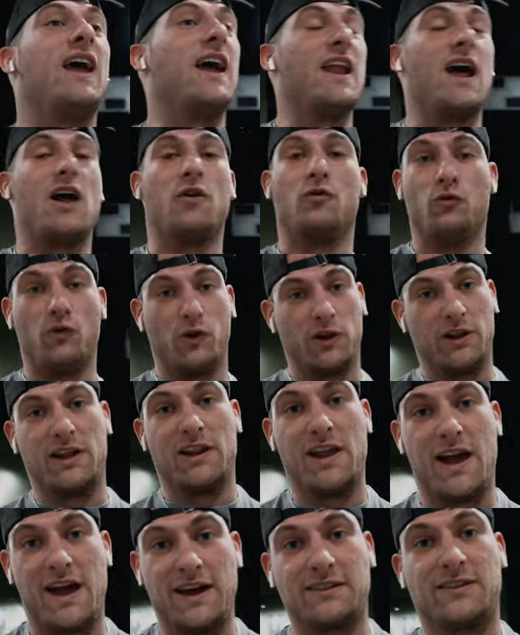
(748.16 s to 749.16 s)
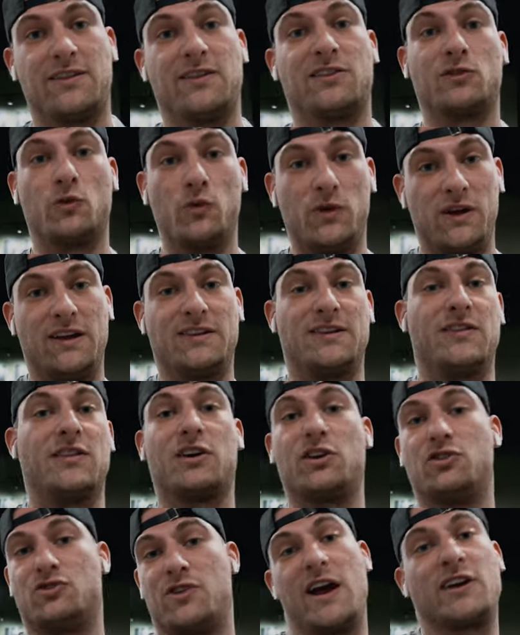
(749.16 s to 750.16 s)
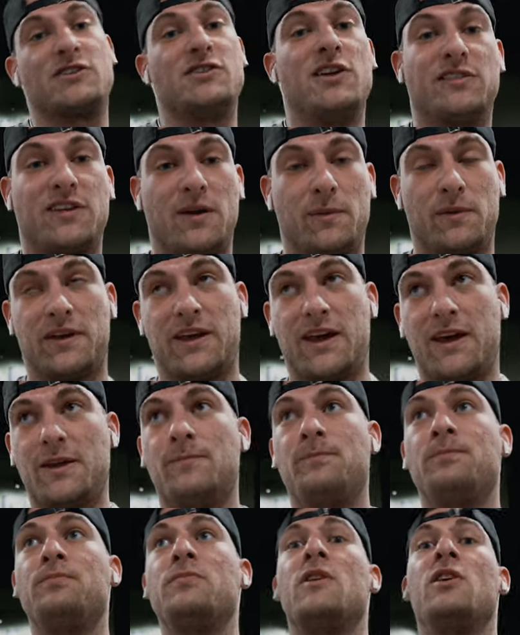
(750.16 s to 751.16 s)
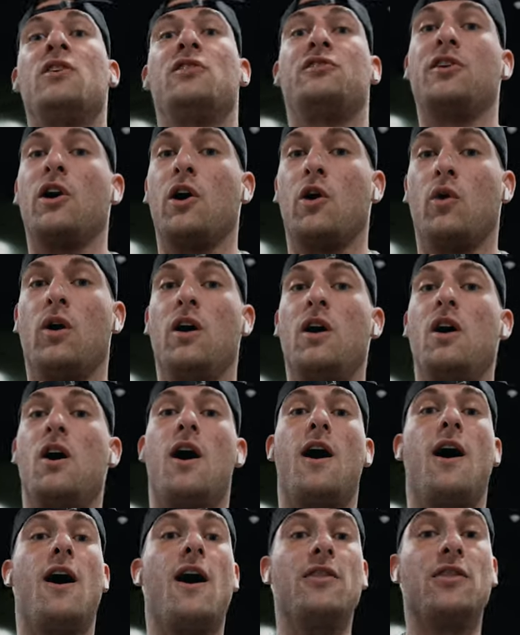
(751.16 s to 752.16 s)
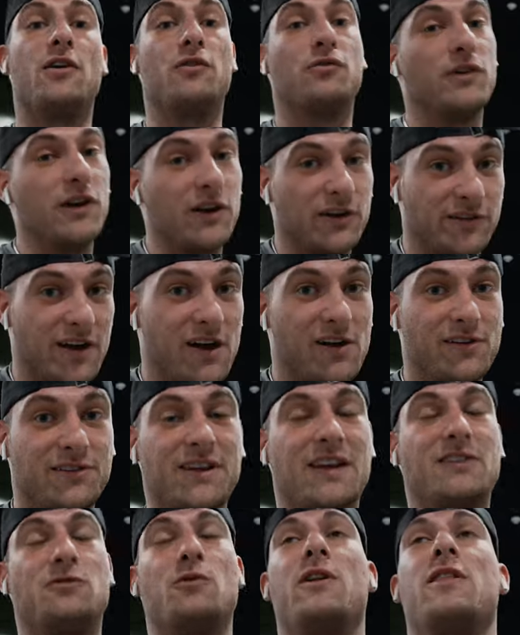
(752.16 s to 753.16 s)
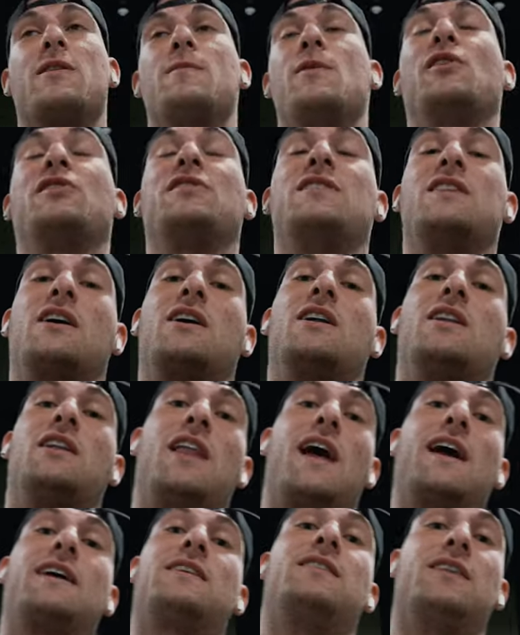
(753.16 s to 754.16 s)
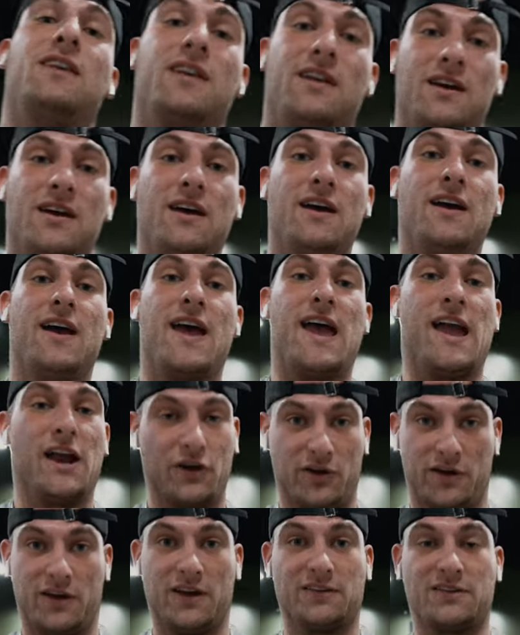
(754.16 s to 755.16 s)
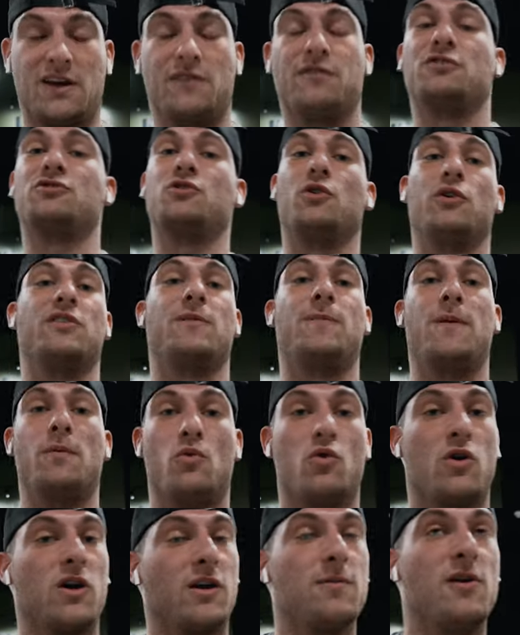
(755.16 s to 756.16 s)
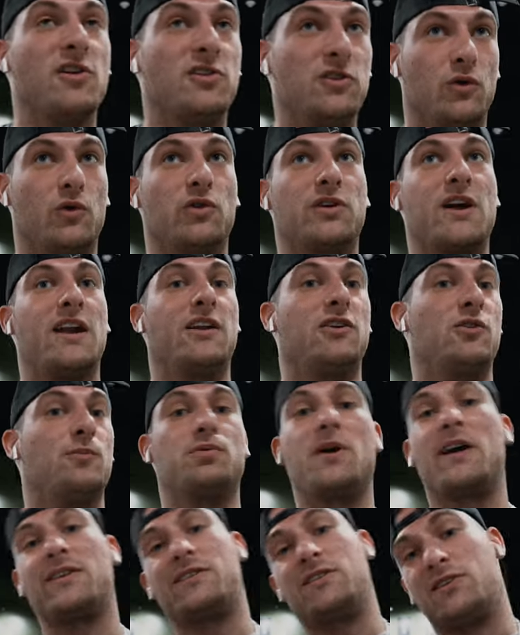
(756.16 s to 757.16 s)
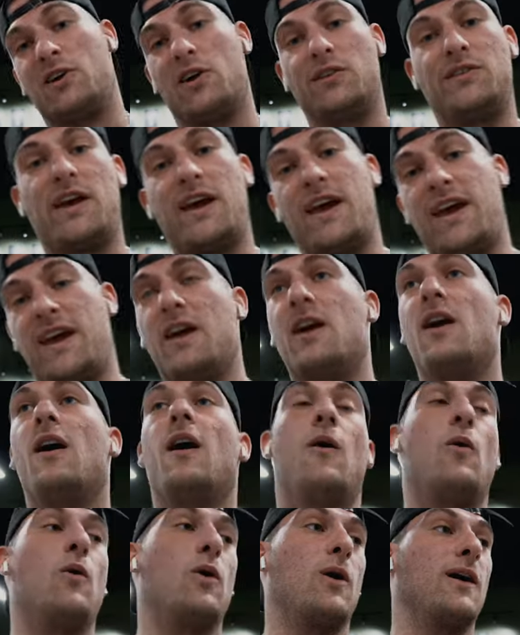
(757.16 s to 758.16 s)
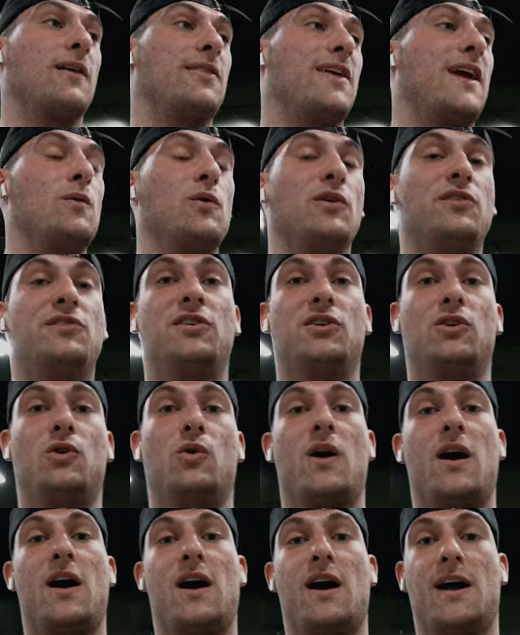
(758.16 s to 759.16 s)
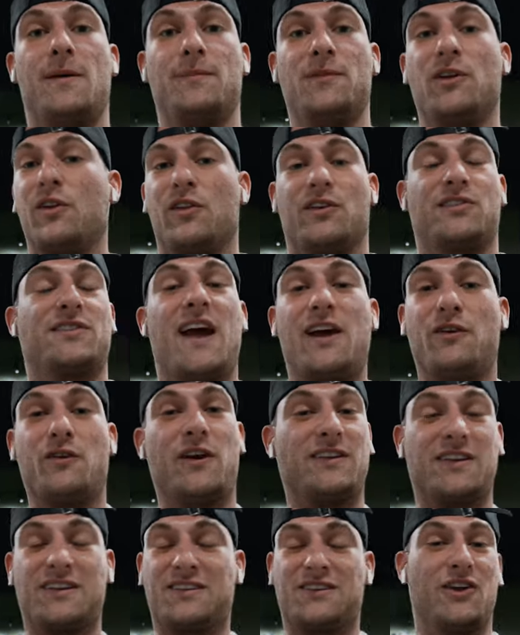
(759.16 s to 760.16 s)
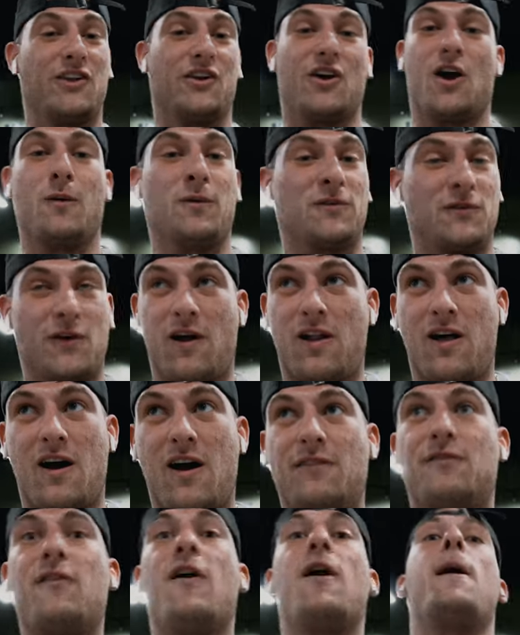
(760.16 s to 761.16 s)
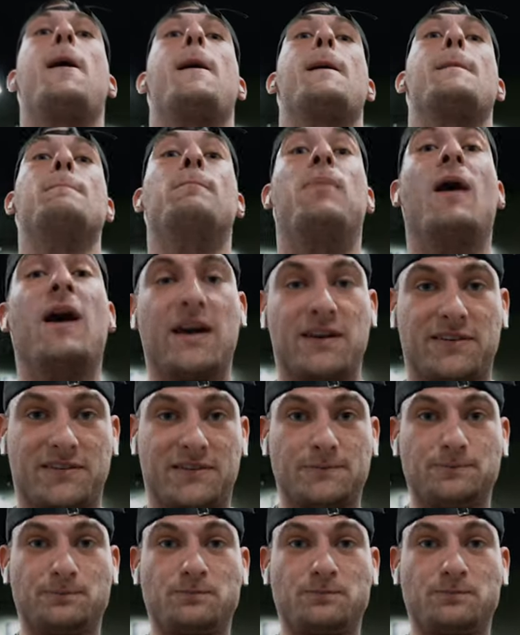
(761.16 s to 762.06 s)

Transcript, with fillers: and I really liked the squeeze and the contraction I was able to get. So on the rear delts, it's one of the most neglected areas of your shoulders that people work. Most people will kind of do presses all day, or they will do um, you know, their side raises till their arms fall off. But